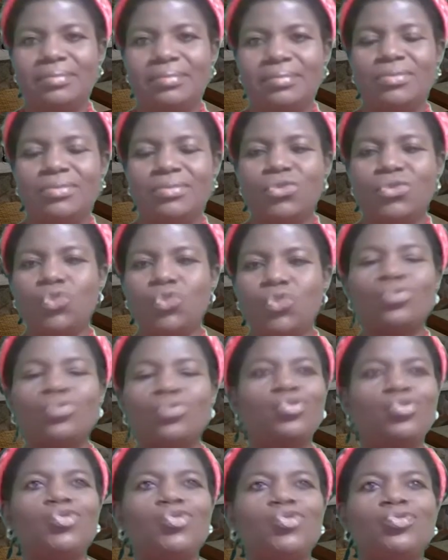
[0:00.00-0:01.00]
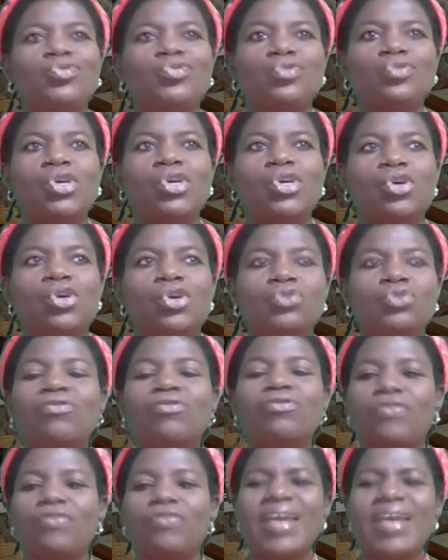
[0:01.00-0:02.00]
to
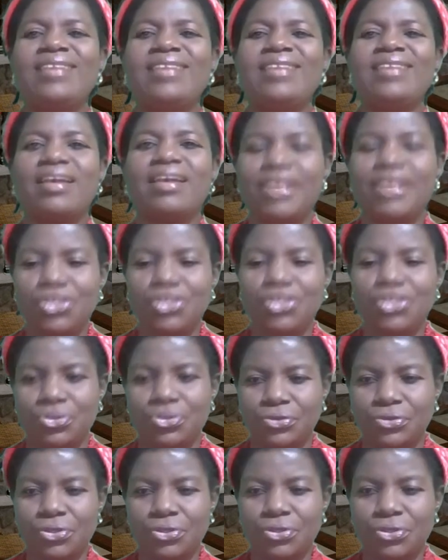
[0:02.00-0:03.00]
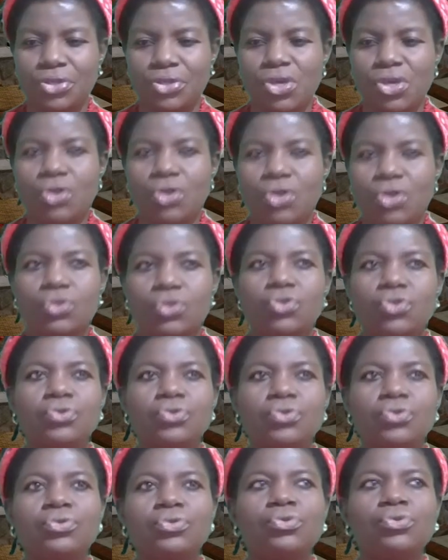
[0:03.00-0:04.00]
find directions,
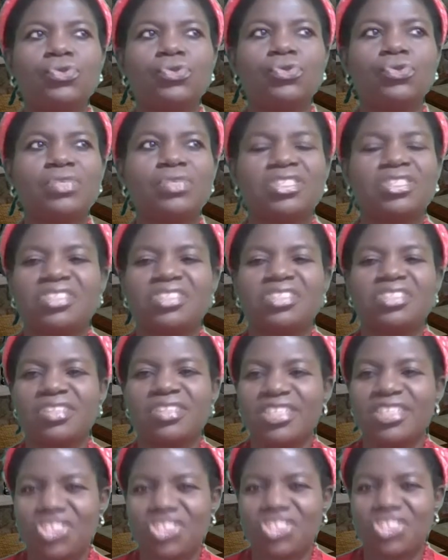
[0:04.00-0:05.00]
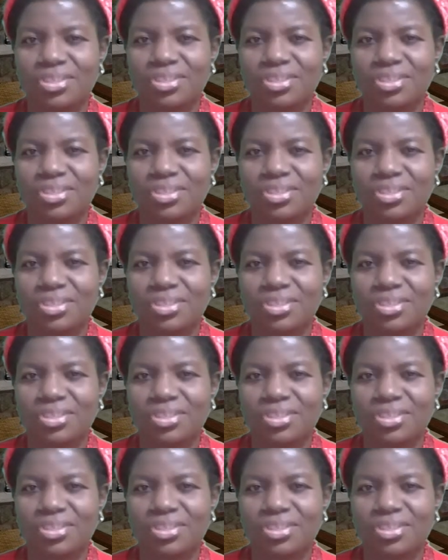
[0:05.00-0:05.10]
to search